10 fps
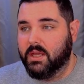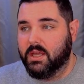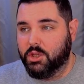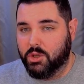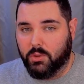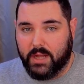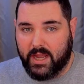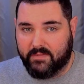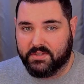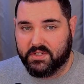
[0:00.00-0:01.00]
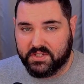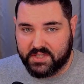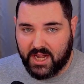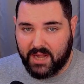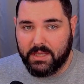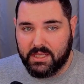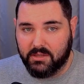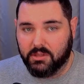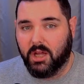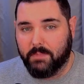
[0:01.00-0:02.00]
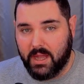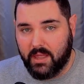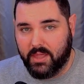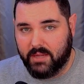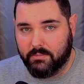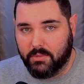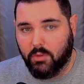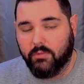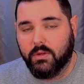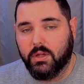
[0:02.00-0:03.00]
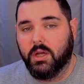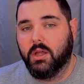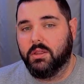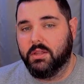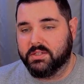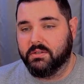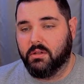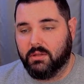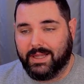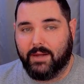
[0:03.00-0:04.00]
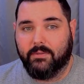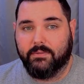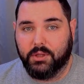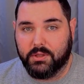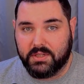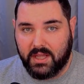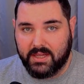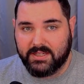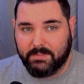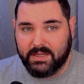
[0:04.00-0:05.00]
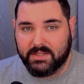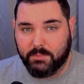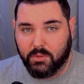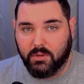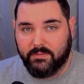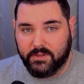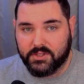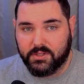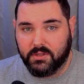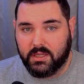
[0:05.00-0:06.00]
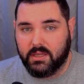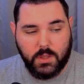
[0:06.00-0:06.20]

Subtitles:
You don't have to stop, heal up, and then move. This will allow for you to take space more efficiently.